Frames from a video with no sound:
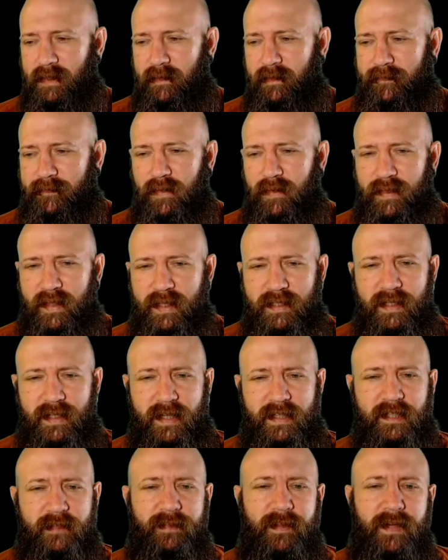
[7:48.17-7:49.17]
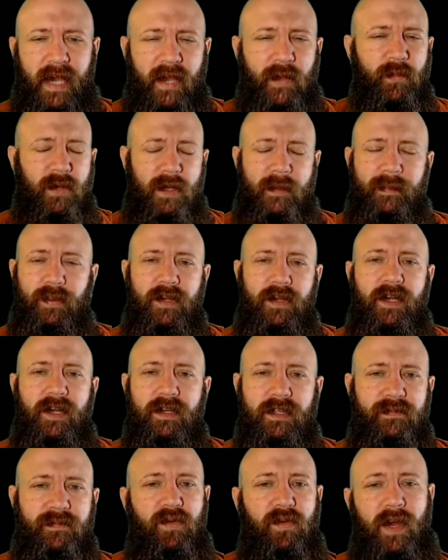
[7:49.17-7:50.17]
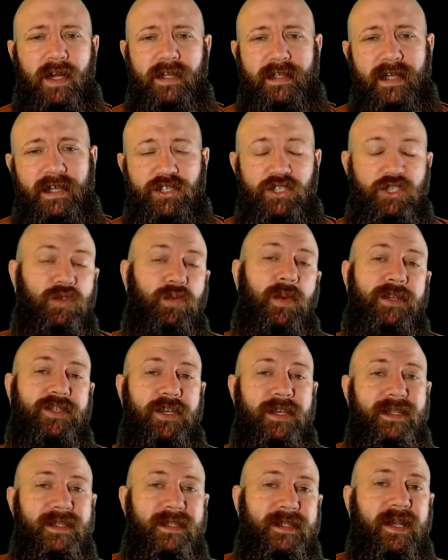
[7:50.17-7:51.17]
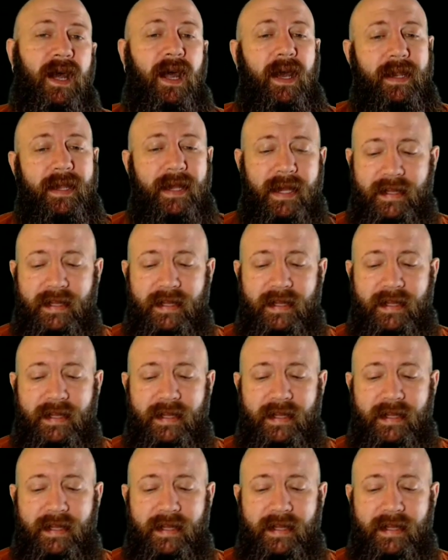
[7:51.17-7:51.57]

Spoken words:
for this not to be a reproductive rights issue, which it is not.